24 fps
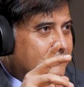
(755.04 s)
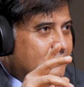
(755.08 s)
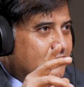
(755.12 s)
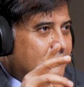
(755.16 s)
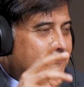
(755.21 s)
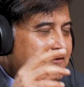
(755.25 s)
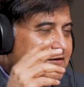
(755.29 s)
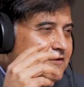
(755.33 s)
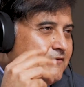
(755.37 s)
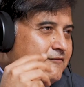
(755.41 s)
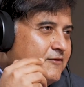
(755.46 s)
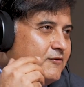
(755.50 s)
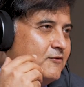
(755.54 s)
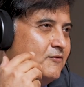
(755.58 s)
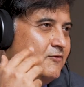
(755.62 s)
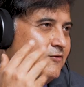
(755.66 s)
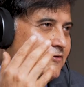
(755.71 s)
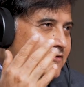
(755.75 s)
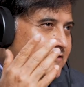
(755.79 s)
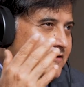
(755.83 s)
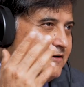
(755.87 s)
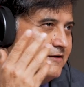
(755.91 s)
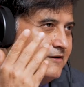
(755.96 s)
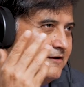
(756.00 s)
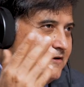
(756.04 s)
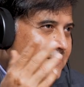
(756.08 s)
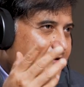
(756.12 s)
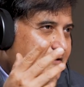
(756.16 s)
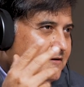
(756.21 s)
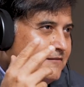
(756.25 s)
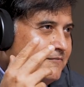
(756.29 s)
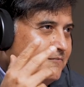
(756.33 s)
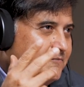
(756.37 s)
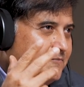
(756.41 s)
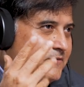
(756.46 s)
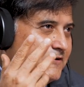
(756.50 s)
You have your
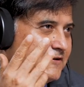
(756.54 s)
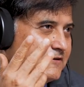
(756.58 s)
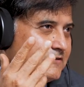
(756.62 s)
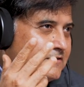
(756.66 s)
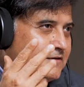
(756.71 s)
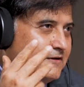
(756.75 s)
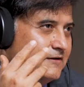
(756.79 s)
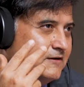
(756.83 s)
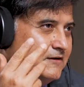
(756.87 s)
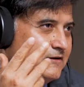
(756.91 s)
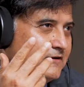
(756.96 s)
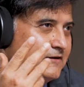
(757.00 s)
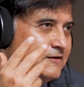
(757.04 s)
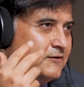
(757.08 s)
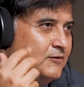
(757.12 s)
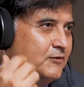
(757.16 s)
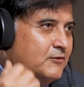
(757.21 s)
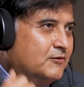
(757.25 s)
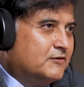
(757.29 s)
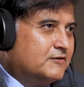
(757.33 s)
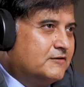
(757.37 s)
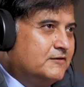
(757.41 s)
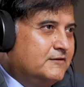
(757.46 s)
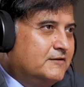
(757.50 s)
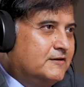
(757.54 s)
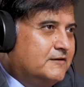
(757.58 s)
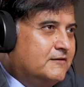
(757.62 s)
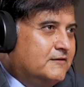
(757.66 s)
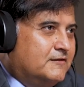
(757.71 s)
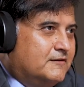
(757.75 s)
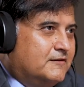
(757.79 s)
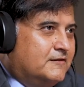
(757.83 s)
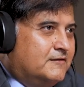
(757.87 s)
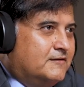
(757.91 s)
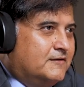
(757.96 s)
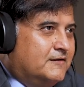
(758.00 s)
own personal goals on
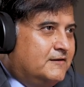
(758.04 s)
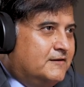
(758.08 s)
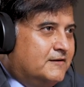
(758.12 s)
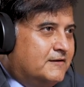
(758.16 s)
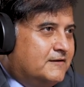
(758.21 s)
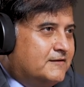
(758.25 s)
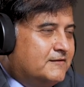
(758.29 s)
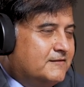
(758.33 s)
it.